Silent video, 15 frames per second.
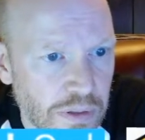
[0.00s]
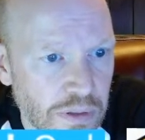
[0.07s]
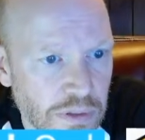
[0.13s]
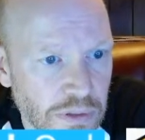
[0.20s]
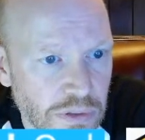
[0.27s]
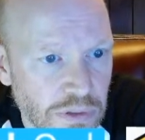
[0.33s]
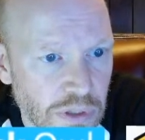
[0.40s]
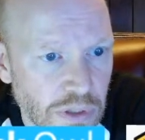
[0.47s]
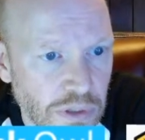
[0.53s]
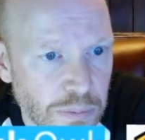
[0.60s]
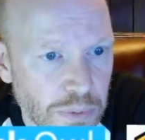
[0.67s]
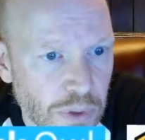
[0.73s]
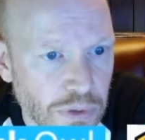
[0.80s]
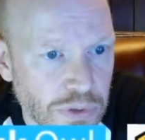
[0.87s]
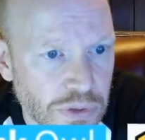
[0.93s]
Insert your
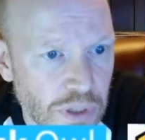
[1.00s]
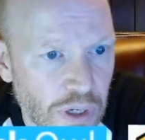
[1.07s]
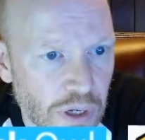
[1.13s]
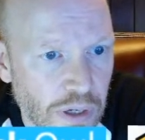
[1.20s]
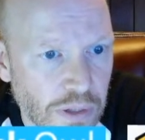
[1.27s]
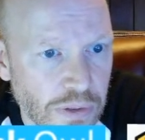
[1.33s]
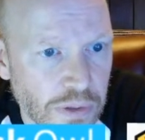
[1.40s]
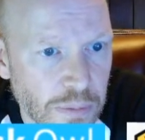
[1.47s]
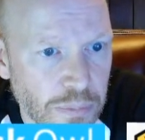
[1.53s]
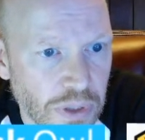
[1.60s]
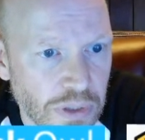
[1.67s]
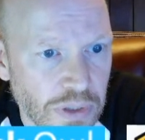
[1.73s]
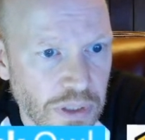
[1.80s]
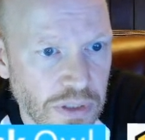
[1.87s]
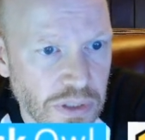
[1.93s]
post on the
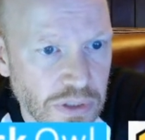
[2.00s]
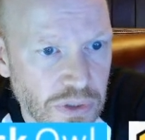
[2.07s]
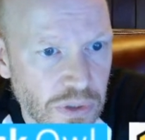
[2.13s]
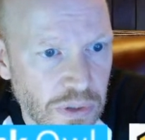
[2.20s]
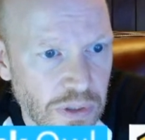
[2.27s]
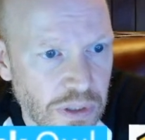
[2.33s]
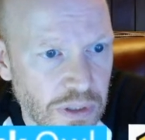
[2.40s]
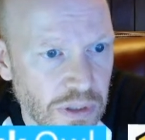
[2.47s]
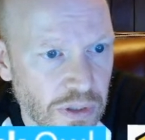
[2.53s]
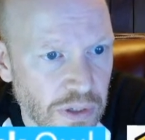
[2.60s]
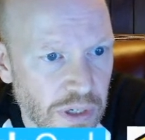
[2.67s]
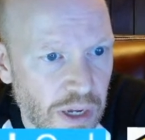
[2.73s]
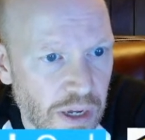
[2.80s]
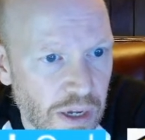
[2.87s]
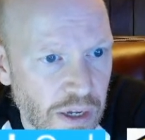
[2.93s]
BrickLink Discord.
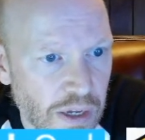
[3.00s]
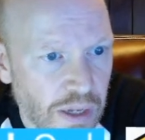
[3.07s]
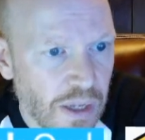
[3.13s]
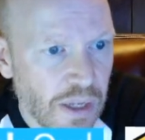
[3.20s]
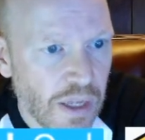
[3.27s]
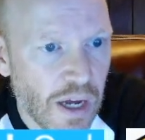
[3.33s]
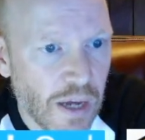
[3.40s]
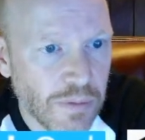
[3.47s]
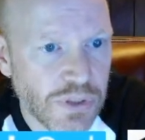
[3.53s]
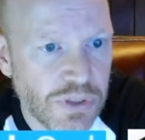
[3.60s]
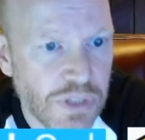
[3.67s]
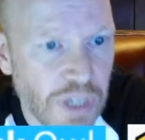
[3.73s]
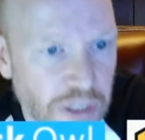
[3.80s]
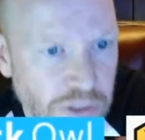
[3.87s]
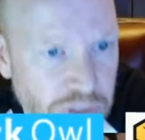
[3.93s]
Okay. I'm just
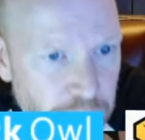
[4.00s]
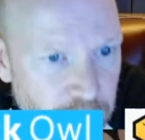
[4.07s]
checking some